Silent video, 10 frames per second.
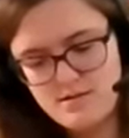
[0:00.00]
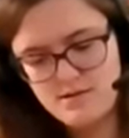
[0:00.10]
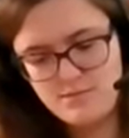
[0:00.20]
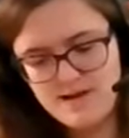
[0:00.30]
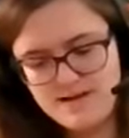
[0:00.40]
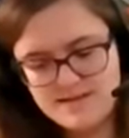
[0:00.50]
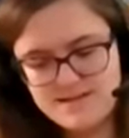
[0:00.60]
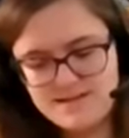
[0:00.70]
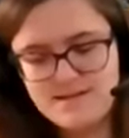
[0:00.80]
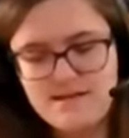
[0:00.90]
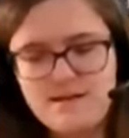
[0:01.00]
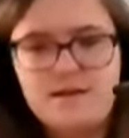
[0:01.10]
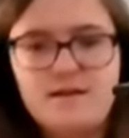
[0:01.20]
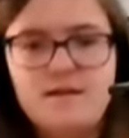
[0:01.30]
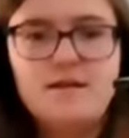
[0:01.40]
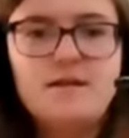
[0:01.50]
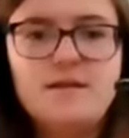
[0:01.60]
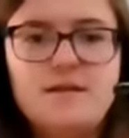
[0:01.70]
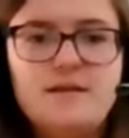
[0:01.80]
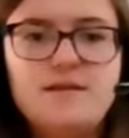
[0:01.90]
All right.
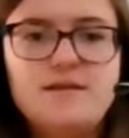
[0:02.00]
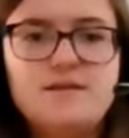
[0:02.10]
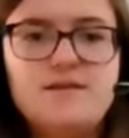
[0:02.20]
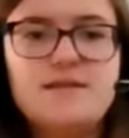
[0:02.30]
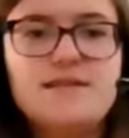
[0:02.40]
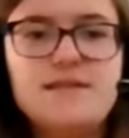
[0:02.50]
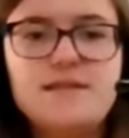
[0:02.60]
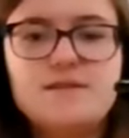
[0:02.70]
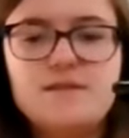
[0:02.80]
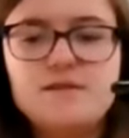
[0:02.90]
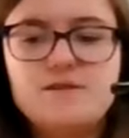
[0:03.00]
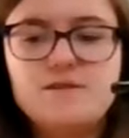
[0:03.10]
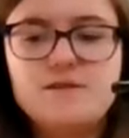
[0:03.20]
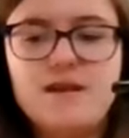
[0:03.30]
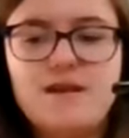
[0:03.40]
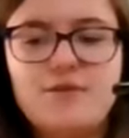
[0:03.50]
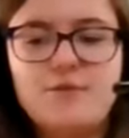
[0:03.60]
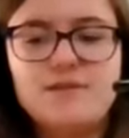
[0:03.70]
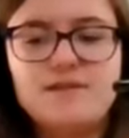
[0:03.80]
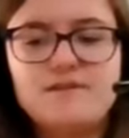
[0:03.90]
So you can see it's all stirred together,
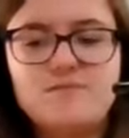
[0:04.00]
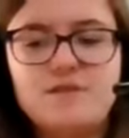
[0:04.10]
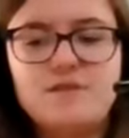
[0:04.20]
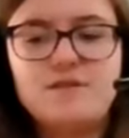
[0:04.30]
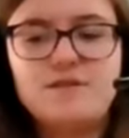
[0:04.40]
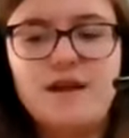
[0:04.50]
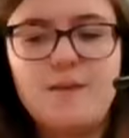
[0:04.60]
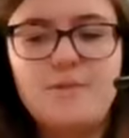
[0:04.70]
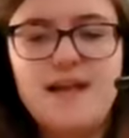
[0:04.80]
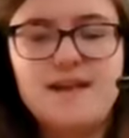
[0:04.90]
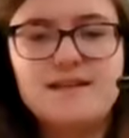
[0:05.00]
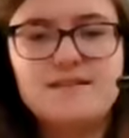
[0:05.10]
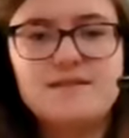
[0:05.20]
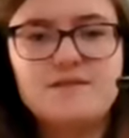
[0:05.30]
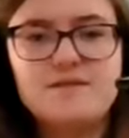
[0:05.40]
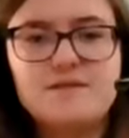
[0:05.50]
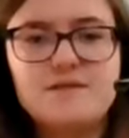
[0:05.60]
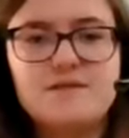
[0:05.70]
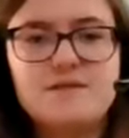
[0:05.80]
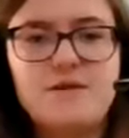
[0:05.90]
but it doesn't really look like a paste. It
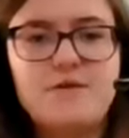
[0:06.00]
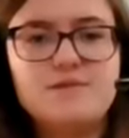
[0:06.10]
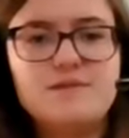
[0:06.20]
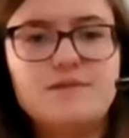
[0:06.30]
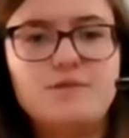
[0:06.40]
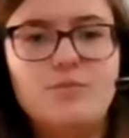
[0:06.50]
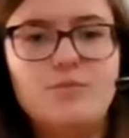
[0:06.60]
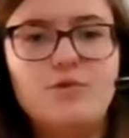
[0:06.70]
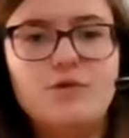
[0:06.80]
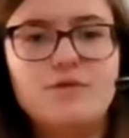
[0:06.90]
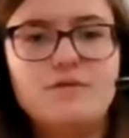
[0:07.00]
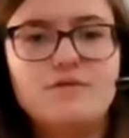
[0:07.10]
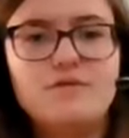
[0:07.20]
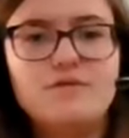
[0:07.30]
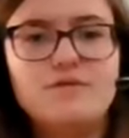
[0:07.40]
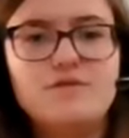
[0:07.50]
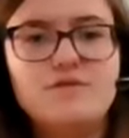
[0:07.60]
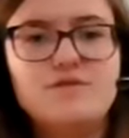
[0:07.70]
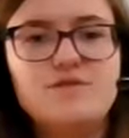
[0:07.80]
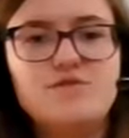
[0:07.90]
looks almost a little more
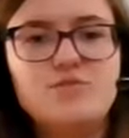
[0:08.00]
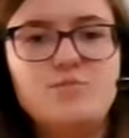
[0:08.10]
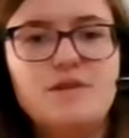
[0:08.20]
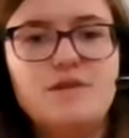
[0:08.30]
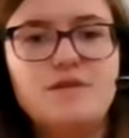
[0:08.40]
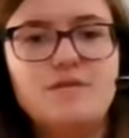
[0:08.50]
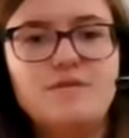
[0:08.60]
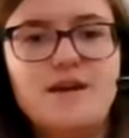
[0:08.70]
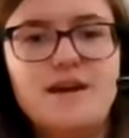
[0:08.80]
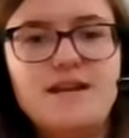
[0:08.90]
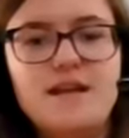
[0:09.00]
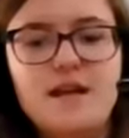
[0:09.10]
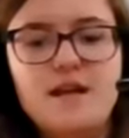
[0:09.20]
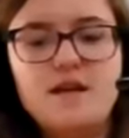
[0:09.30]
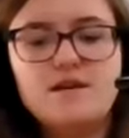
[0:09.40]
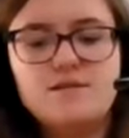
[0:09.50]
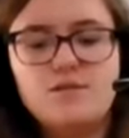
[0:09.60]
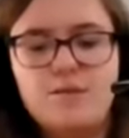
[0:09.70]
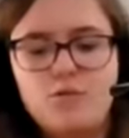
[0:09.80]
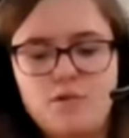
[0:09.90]
soupy, right?
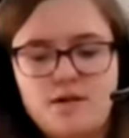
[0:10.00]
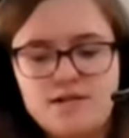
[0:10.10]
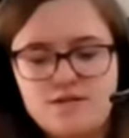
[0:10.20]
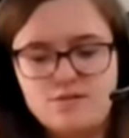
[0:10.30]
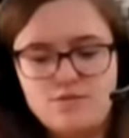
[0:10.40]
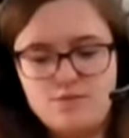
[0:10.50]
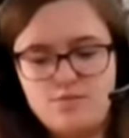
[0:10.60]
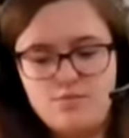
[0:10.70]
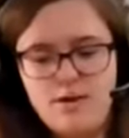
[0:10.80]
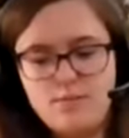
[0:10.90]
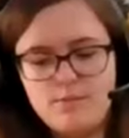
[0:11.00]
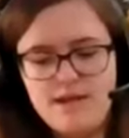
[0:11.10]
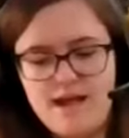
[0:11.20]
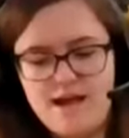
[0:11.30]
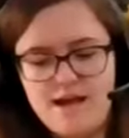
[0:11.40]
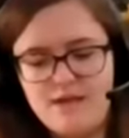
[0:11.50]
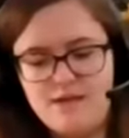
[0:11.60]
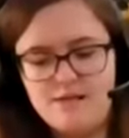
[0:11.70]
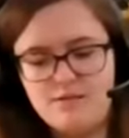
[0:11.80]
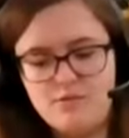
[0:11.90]
So I'm going to probably
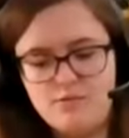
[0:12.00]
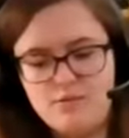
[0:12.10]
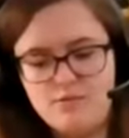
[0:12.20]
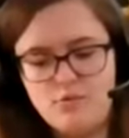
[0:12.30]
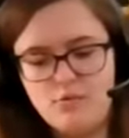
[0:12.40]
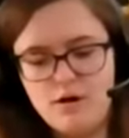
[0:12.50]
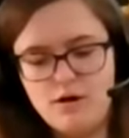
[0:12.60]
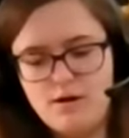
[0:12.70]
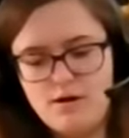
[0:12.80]
add a little bit more